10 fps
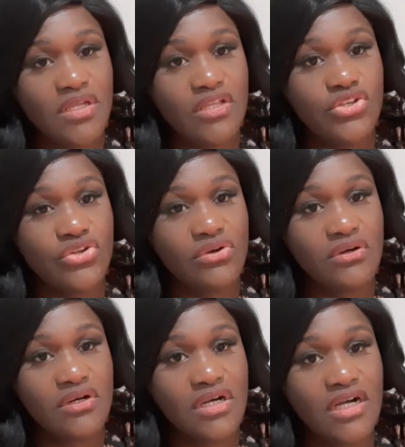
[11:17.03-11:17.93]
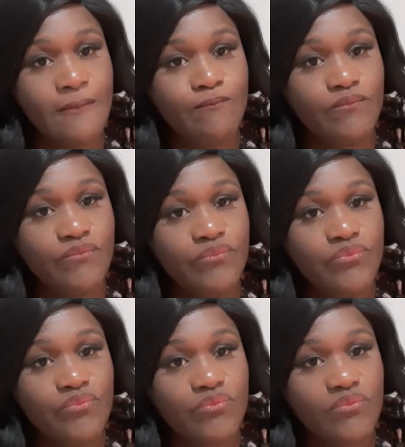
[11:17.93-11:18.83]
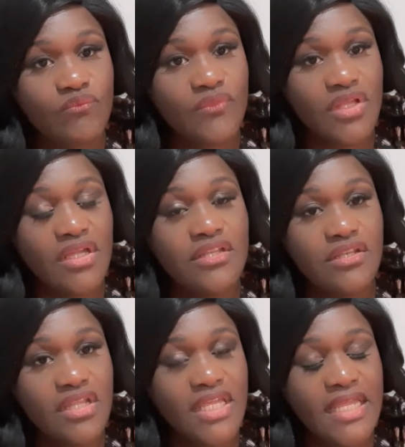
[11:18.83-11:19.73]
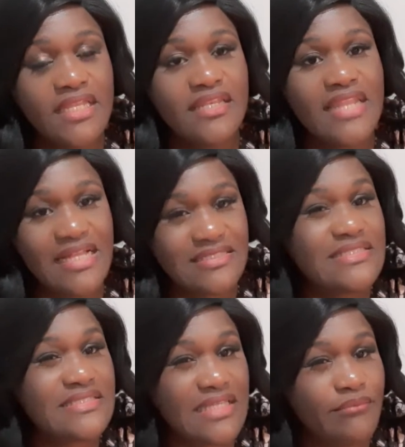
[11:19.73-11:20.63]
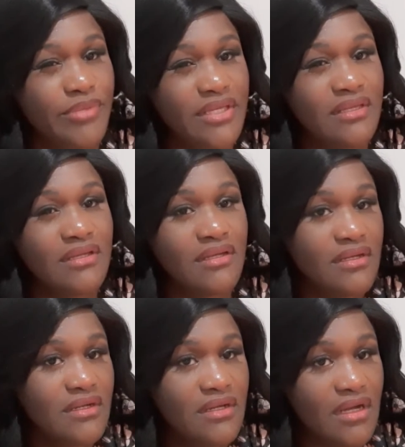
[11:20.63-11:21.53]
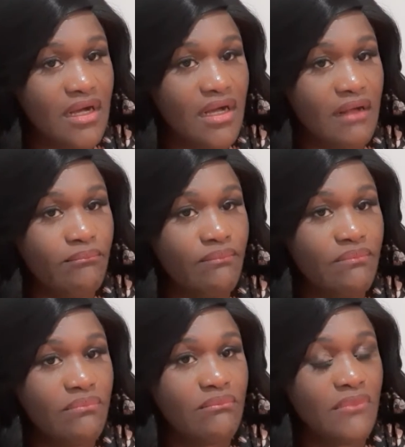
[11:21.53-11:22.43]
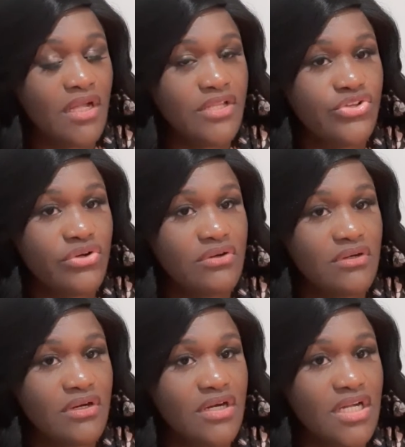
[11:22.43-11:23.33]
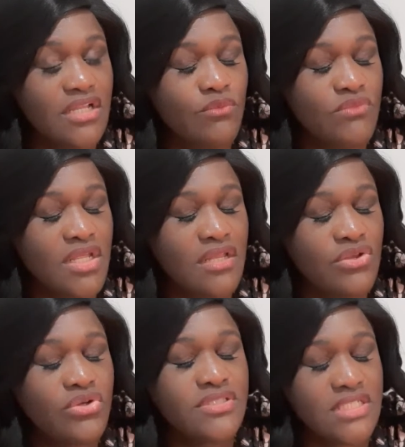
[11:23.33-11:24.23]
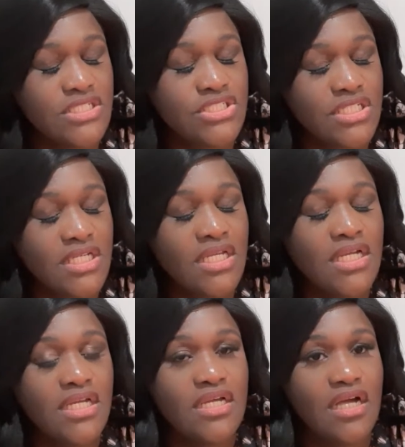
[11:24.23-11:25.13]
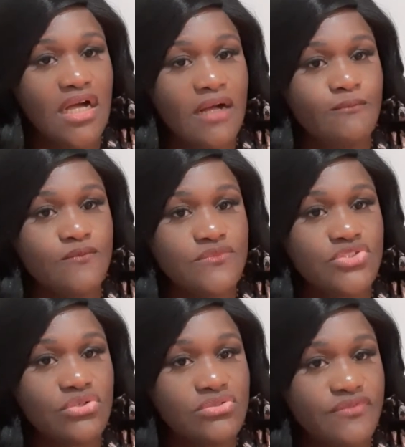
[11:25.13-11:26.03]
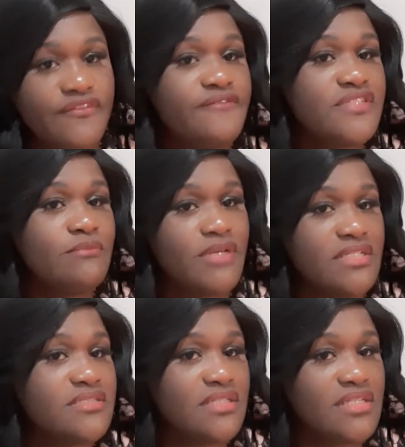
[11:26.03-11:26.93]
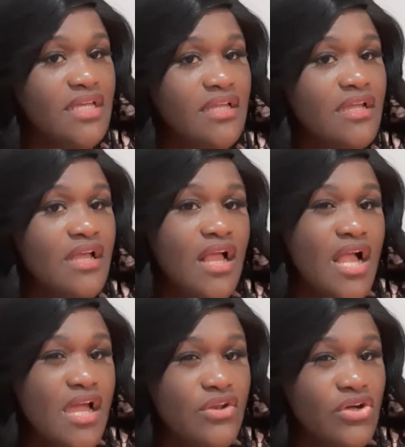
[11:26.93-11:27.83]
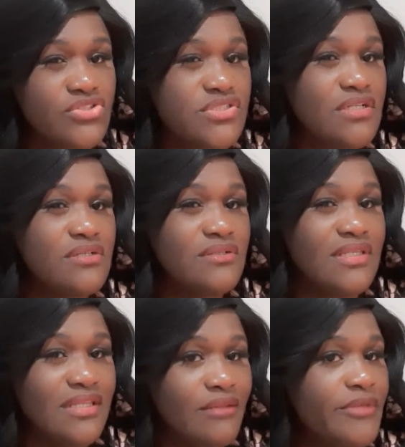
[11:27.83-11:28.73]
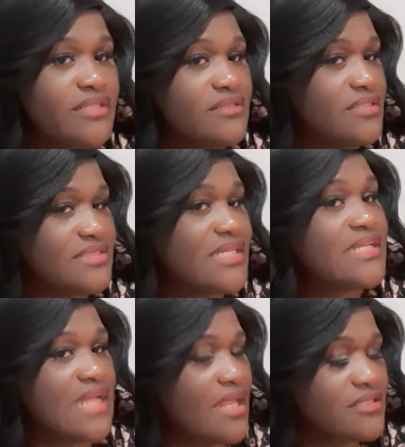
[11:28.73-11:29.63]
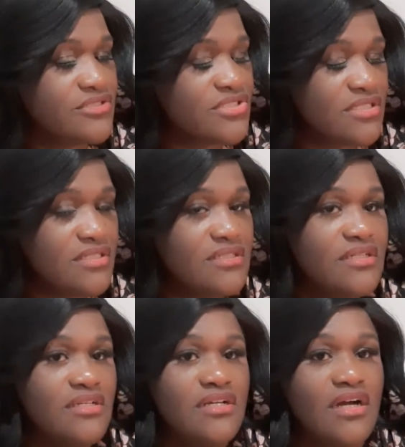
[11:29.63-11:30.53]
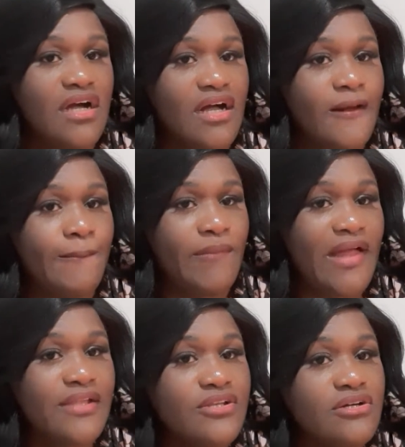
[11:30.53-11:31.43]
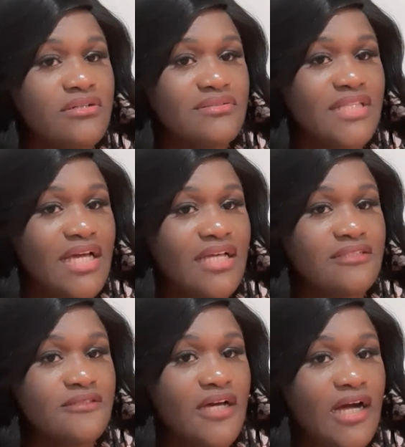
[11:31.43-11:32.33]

your in not skipping in your teaching. So 15 minutes a day. And also limit the technology. I know that